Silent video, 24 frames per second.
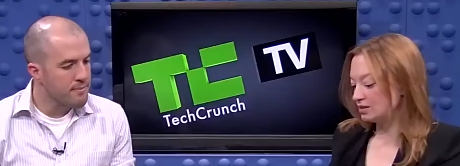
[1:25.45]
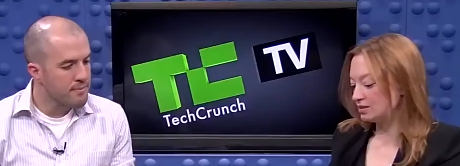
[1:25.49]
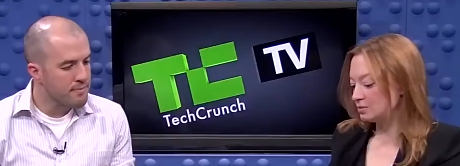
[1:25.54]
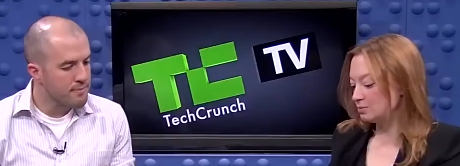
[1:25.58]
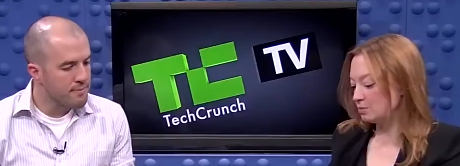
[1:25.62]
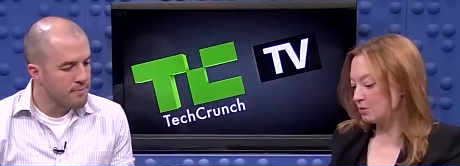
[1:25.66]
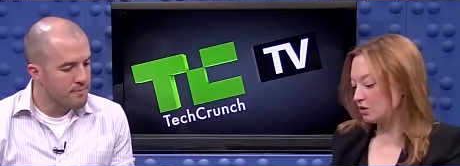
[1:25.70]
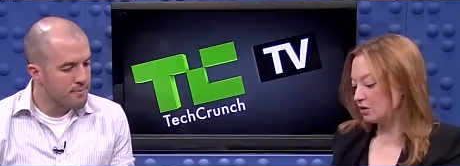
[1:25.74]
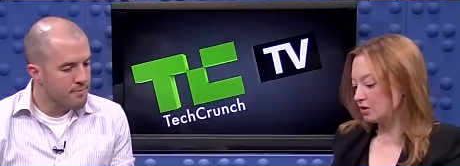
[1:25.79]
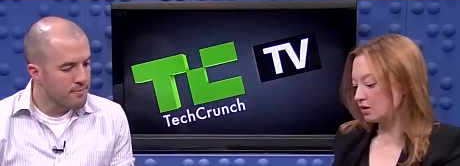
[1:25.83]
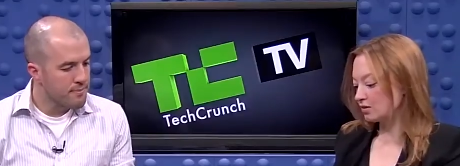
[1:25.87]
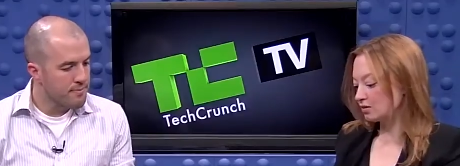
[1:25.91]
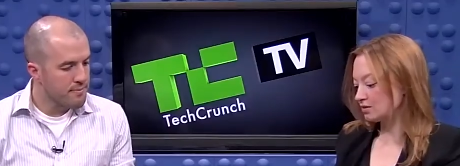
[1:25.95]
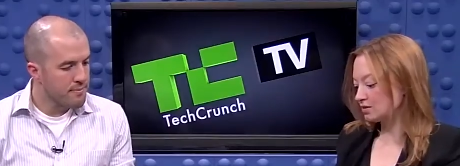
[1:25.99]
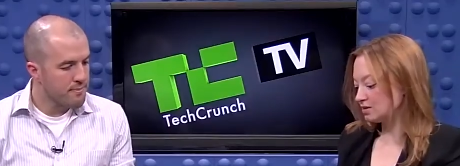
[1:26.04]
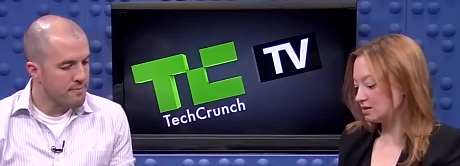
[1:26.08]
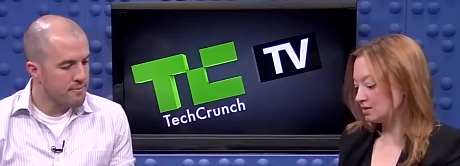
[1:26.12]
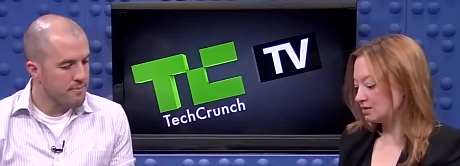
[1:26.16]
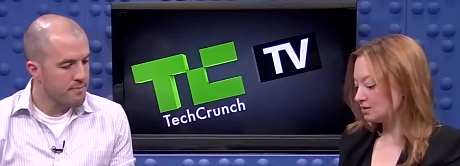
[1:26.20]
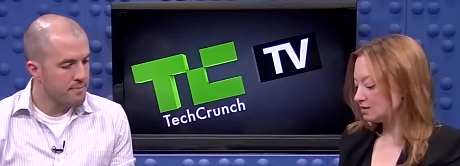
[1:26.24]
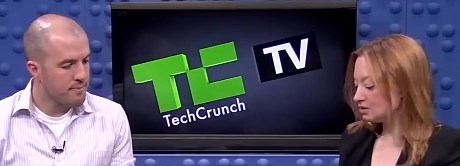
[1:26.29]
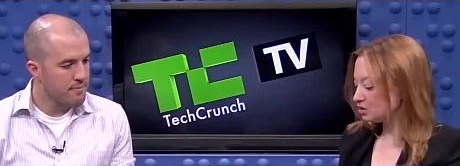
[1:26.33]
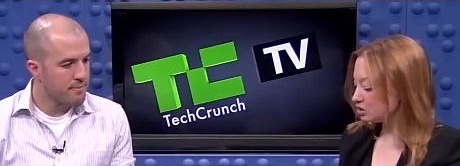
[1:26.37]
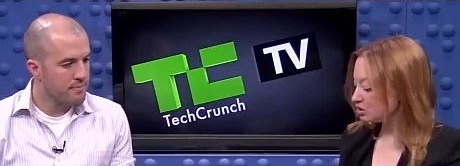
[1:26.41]
Speaker 1: this book,
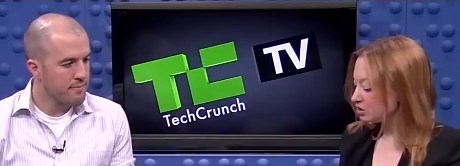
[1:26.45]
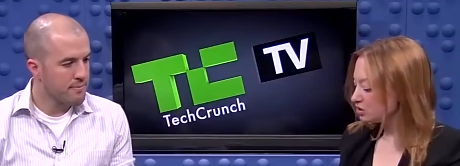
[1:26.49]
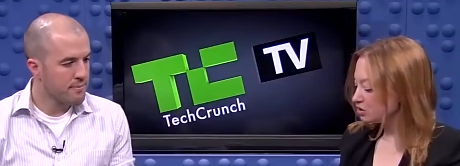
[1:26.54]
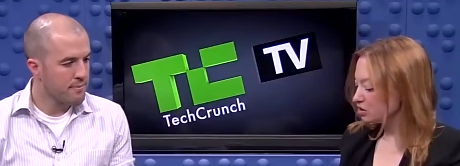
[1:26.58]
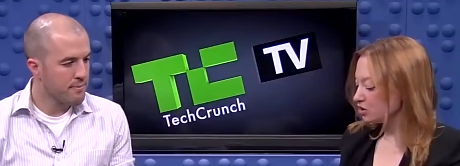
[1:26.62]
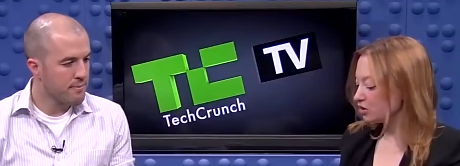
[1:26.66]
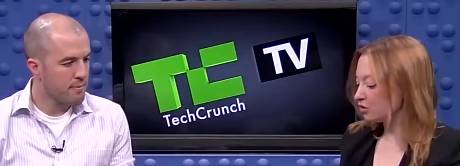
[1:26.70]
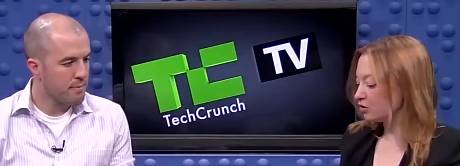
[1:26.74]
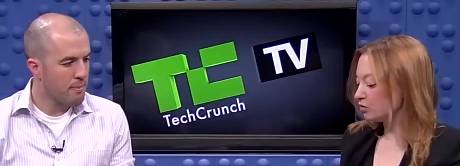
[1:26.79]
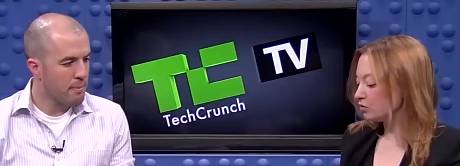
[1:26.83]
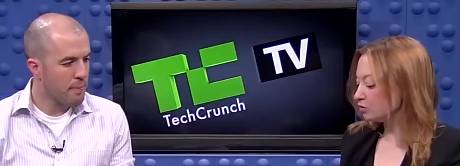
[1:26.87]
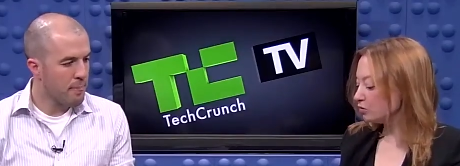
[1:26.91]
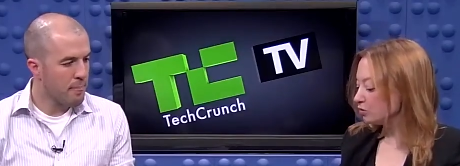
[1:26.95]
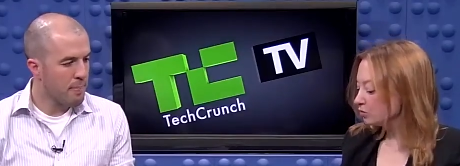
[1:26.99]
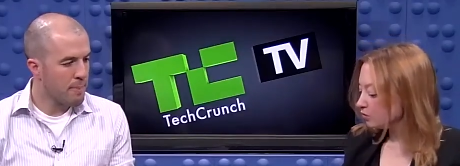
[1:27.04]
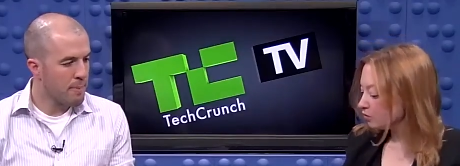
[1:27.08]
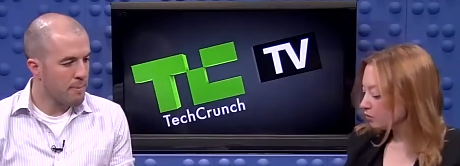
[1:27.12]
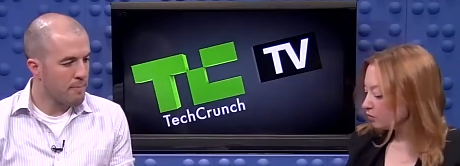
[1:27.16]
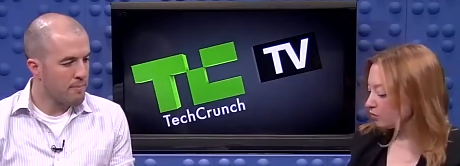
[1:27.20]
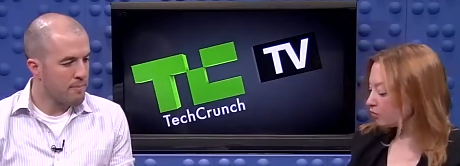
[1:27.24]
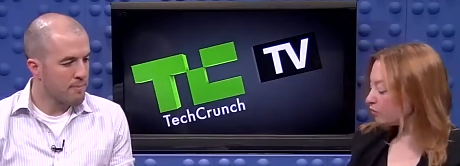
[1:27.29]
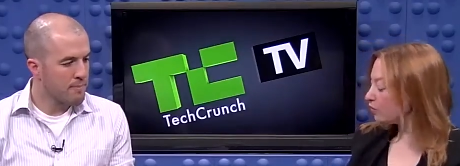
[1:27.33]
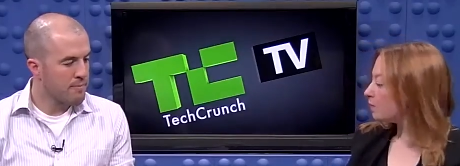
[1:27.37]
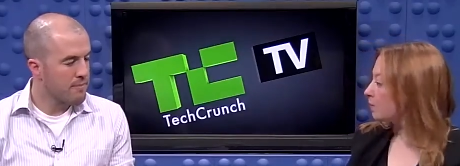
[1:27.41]
since just you know
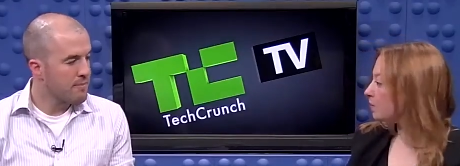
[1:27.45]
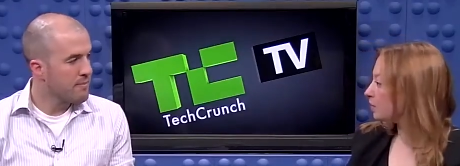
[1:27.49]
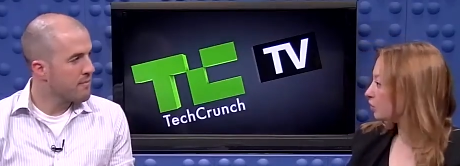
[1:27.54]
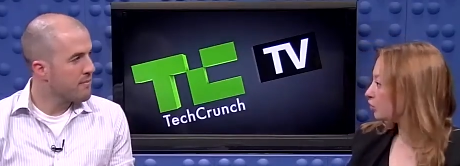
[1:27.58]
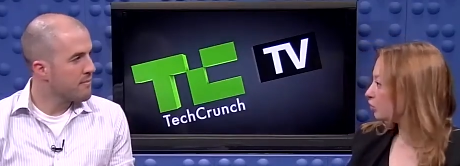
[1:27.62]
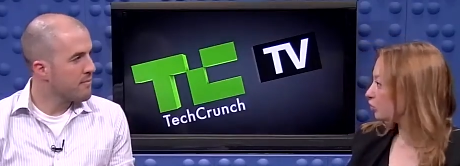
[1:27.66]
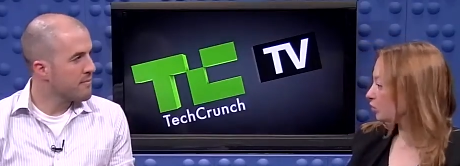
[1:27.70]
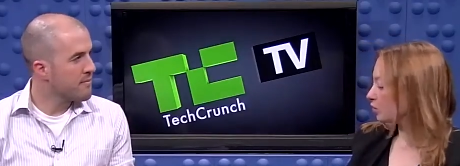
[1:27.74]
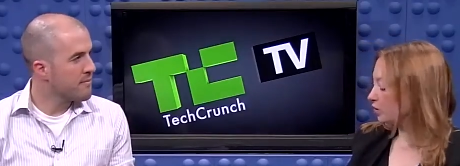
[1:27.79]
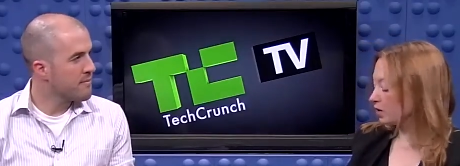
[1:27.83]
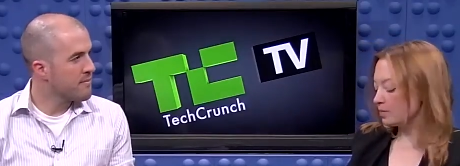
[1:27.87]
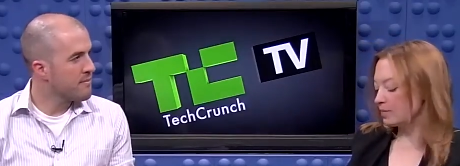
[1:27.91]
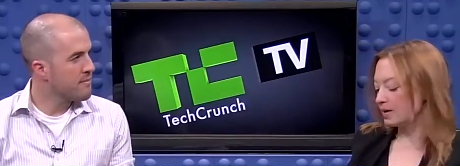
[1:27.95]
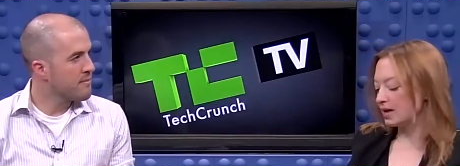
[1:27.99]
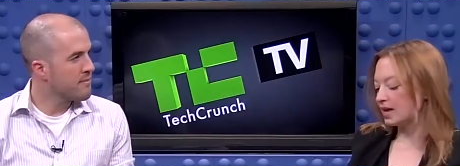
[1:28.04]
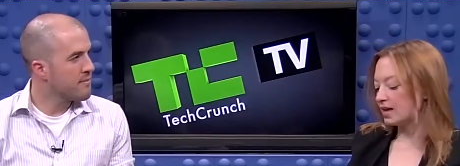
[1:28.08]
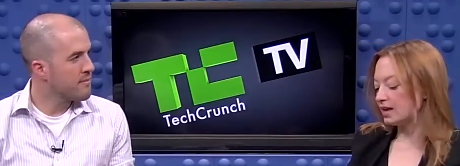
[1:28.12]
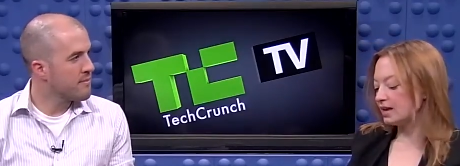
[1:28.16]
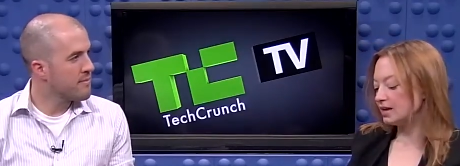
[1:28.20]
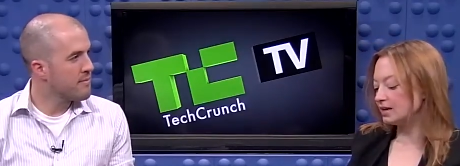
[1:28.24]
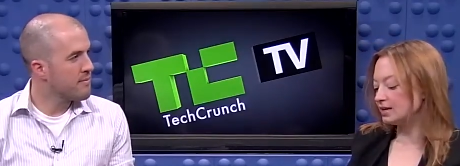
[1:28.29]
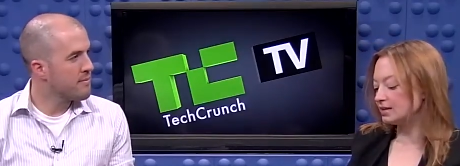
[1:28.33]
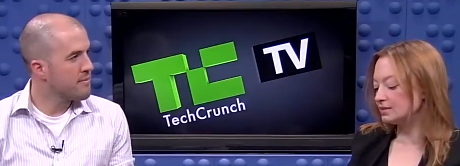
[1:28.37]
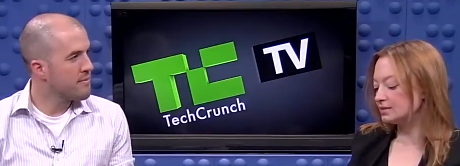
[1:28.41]
flipping through it a
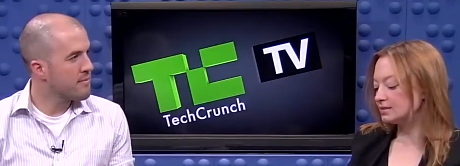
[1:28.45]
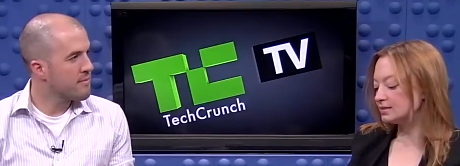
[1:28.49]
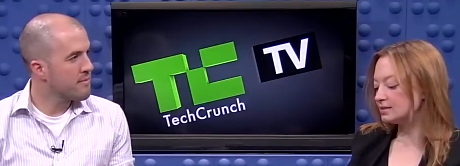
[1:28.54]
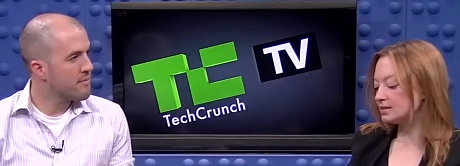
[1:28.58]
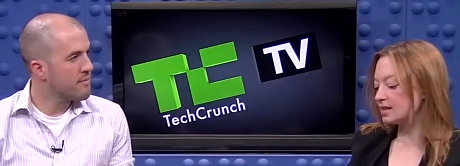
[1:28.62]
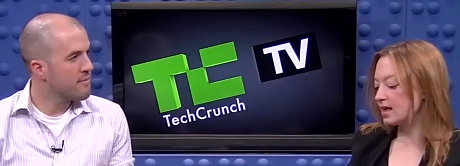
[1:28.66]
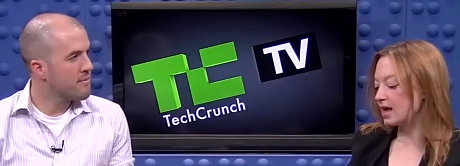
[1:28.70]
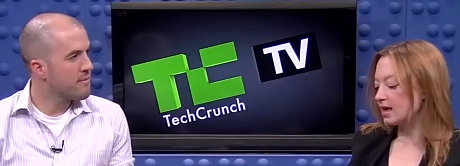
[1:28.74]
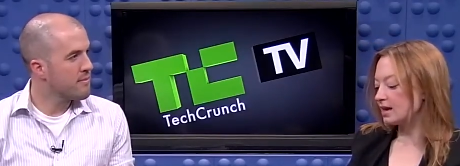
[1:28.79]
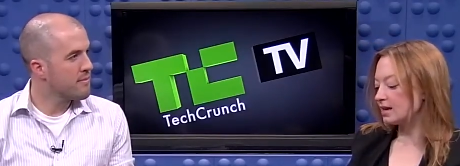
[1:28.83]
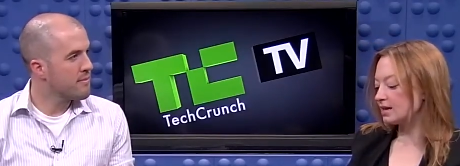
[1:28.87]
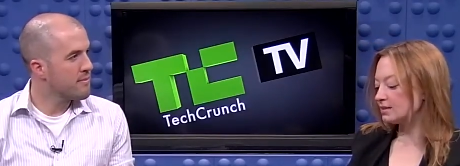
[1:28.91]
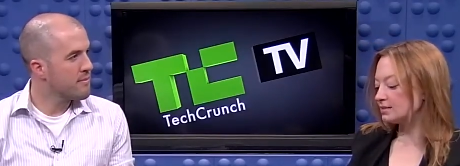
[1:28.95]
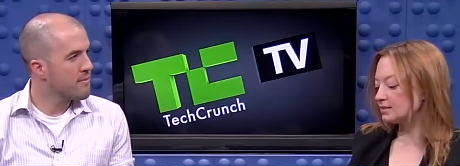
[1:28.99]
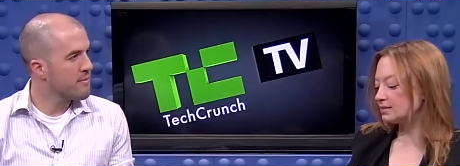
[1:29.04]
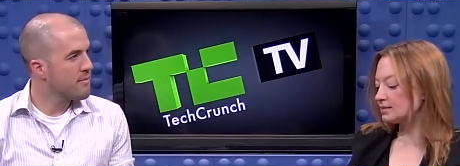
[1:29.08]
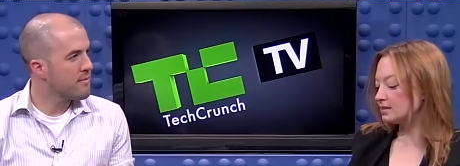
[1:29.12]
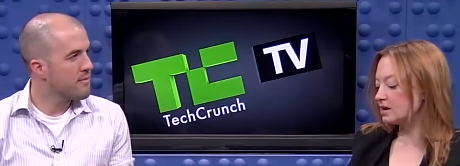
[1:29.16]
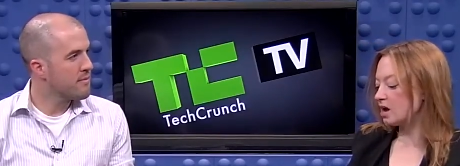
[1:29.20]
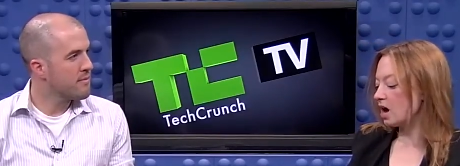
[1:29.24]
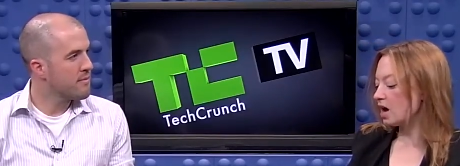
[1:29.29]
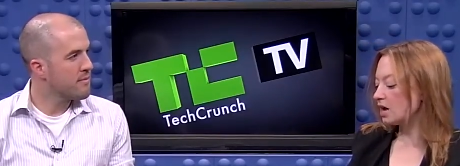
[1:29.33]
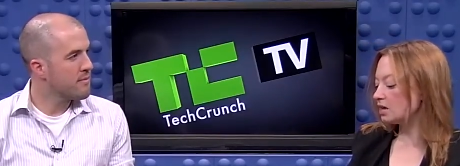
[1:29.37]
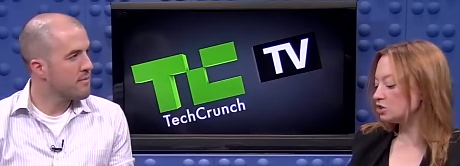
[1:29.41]
bit, is that
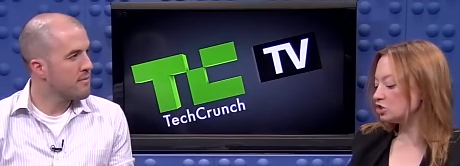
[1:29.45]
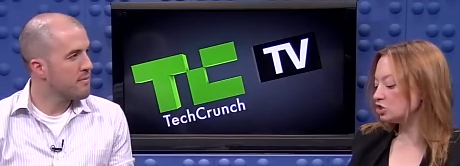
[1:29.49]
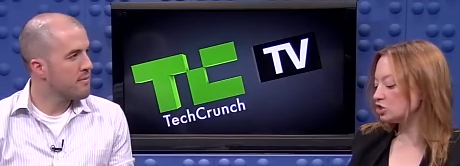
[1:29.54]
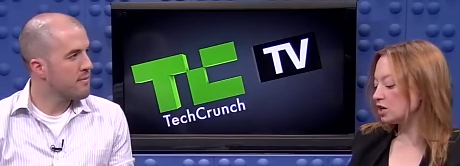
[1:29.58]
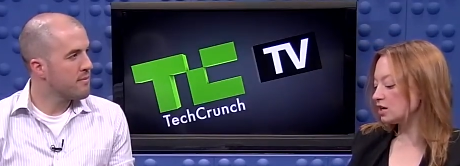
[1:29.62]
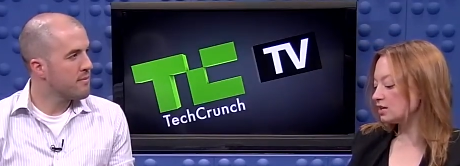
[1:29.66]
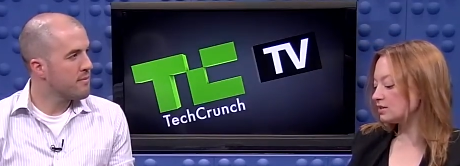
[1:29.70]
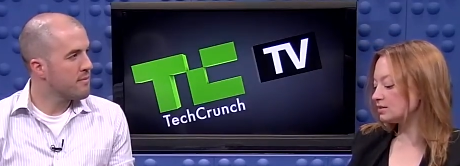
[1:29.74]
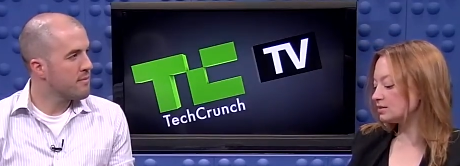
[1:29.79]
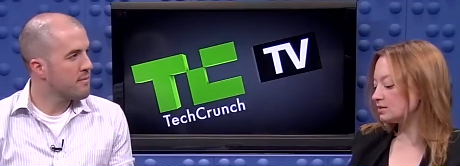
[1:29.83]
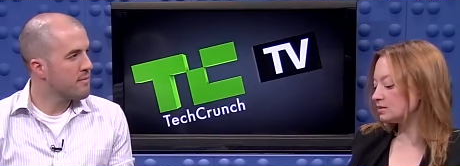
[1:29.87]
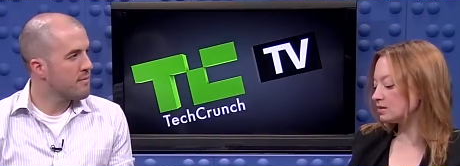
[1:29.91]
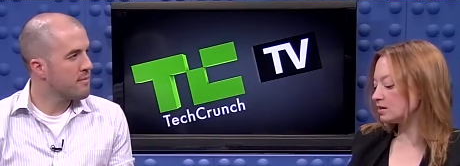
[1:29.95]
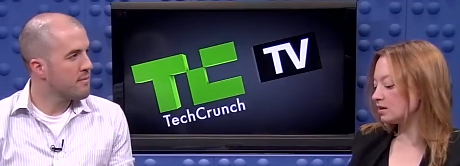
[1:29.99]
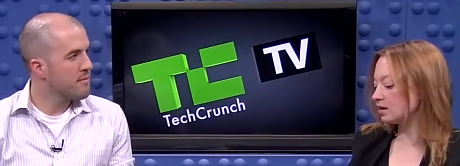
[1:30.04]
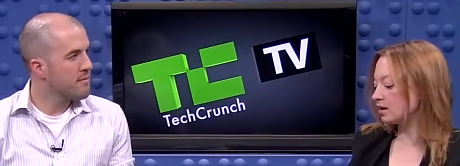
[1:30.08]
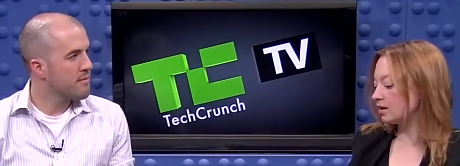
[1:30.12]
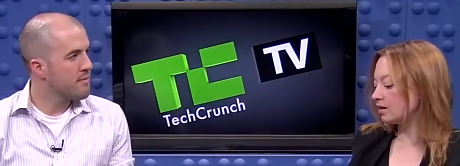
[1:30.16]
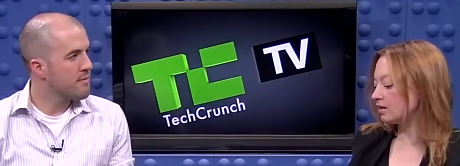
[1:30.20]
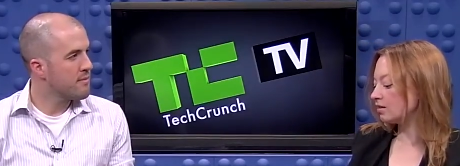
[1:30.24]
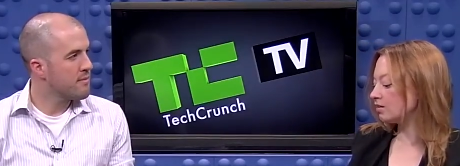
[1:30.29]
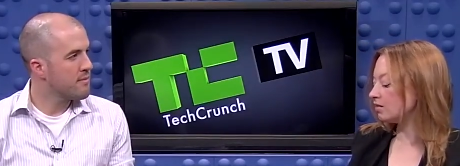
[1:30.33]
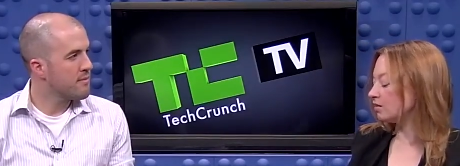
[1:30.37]
it's not just a